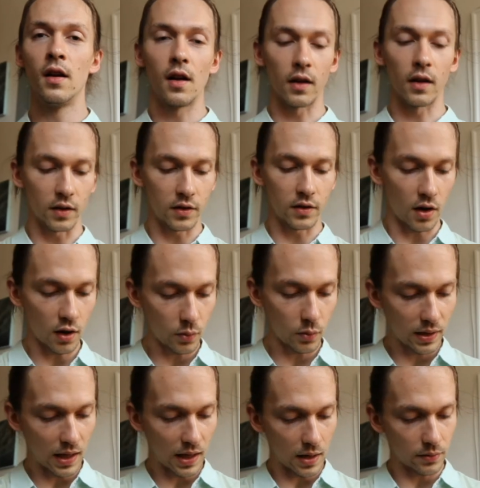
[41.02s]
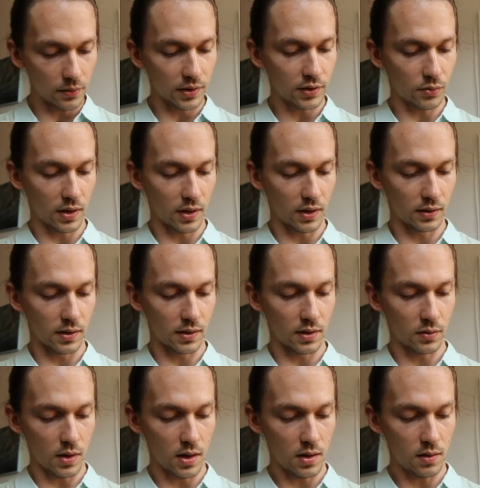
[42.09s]
On guitar, we count the strings
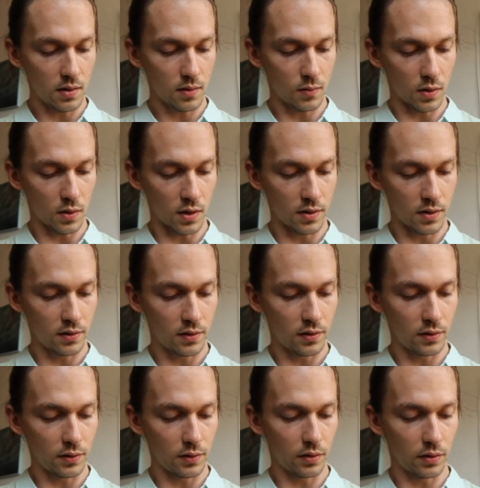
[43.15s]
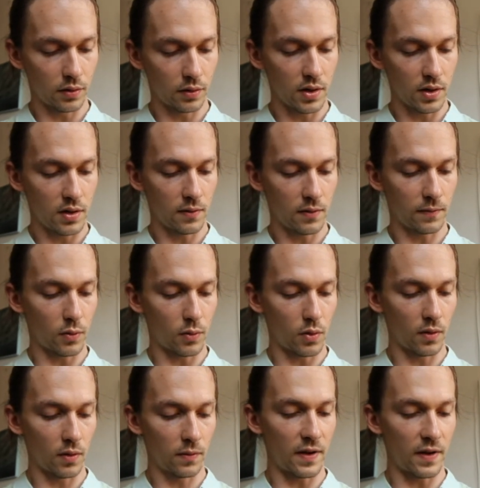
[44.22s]
this way. 1, 2, 3,
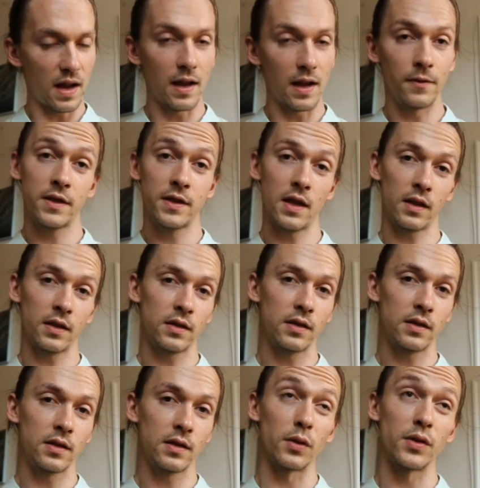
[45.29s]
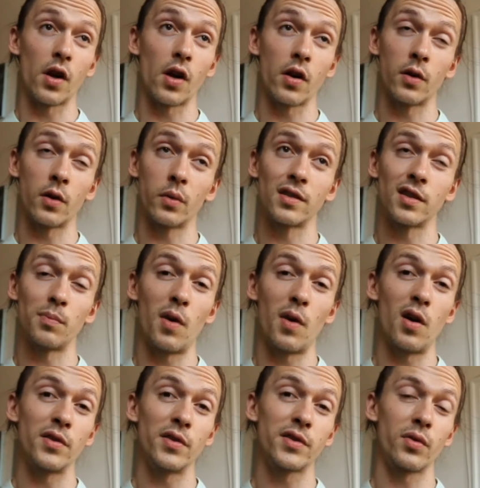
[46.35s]
4, 5, 6. So starting with the
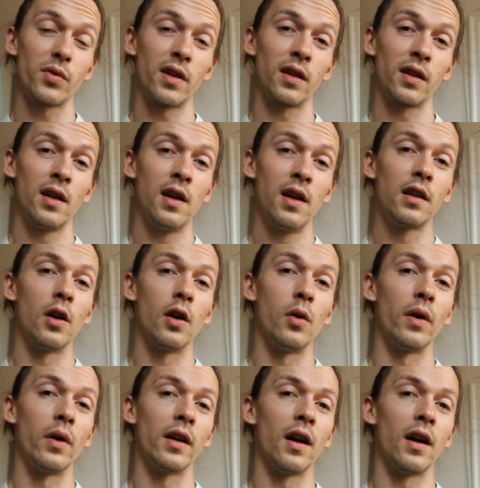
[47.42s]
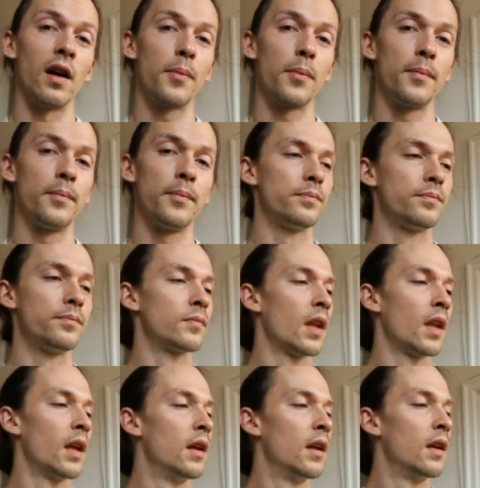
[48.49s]
small string, going up.
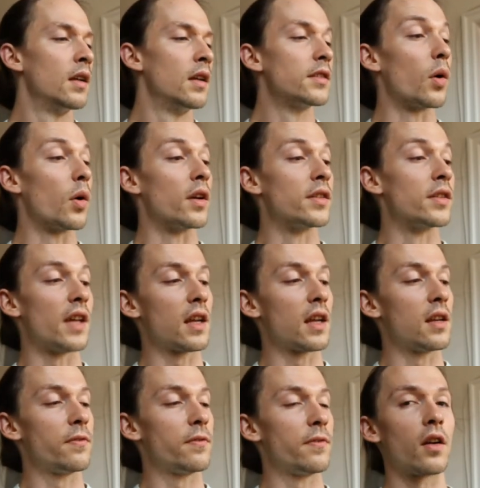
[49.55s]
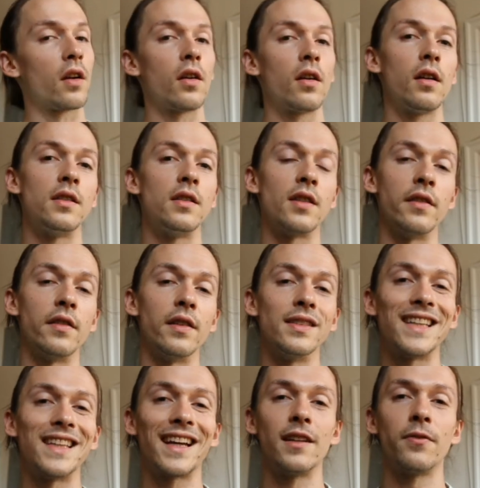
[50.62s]
So our second finger is on the
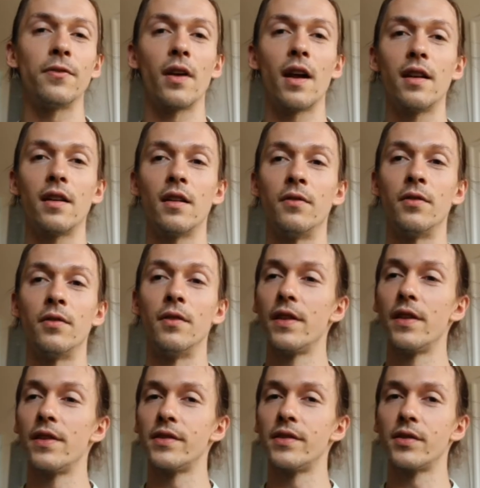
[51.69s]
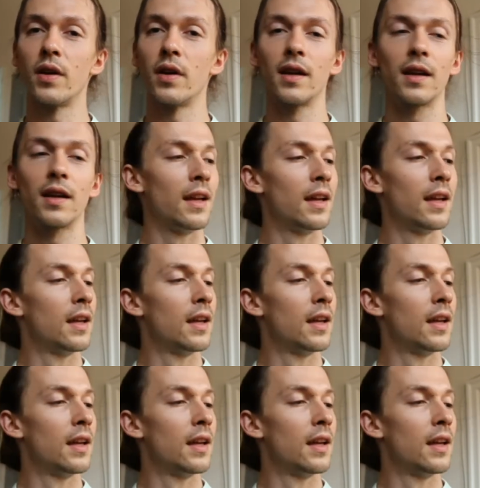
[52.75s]
second fret of the fifth string.